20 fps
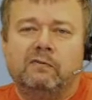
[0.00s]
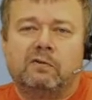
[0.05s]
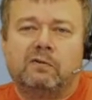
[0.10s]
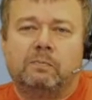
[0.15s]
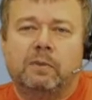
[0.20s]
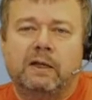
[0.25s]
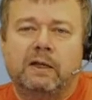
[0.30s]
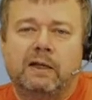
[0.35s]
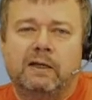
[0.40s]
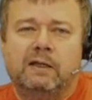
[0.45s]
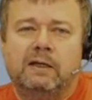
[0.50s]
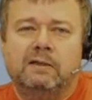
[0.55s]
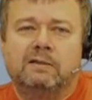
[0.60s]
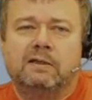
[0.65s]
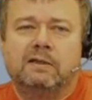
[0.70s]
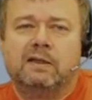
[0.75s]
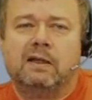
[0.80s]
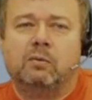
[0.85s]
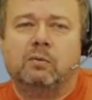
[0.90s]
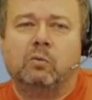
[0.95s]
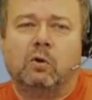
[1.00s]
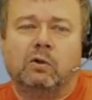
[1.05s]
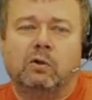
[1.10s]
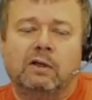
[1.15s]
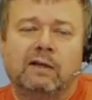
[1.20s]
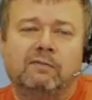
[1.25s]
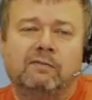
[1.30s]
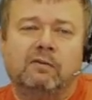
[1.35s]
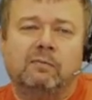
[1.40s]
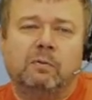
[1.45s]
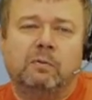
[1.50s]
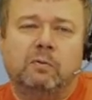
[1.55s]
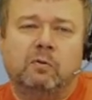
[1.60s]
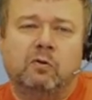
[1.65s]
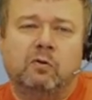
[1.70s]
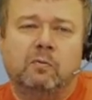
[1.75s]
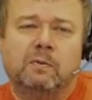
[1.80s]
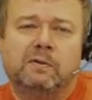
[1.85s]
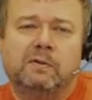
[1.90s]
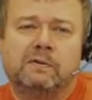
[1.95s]
to pay to get what level of
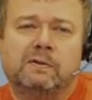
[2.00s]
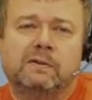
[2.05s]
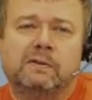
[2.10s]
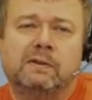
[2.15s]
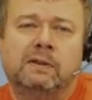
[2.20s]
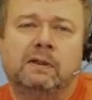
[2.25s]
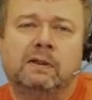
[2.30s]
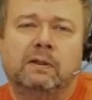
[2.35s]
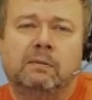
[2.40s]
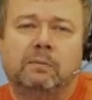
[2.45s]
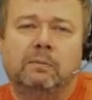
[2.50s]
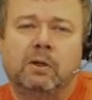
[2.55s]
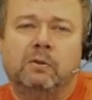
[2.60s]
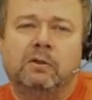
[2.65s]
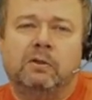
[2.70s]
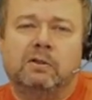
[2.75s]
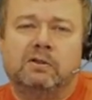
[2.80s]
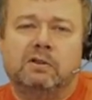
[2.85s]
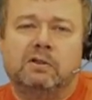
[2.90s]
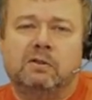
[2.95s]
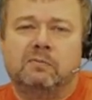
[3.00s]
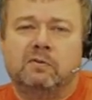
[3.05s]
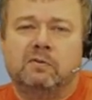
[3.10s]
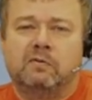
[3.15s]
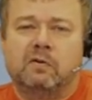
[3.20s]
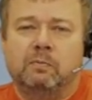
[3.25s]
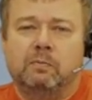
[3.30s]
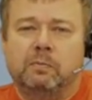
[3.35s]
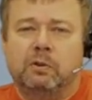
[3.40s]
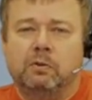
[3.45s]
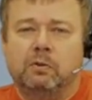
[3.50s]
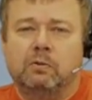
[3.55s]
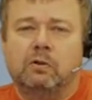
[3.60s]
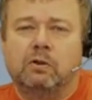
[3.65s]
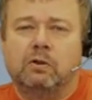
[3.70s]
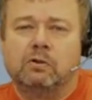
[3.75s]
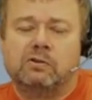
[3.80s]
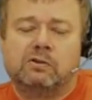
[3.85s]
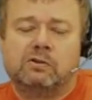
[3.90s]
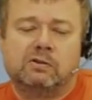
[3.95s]
performance, both in terms of compute
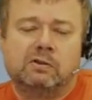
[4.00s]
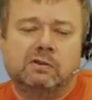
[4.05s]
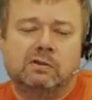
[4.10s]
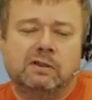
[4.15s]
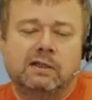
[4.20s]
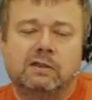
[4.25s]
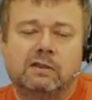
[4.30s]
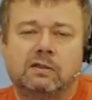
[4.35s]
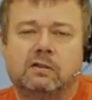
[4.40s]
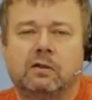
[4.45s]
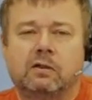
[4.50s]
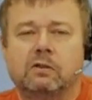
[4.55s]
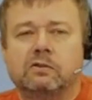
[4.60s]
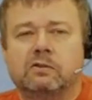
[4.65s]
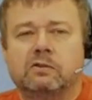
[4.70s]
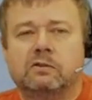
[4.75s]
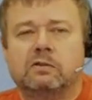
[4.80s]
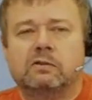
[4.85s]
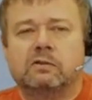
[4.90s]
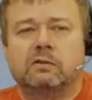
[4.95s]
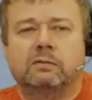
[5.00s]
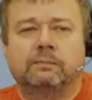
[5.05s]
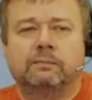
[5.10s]
costs and data costs?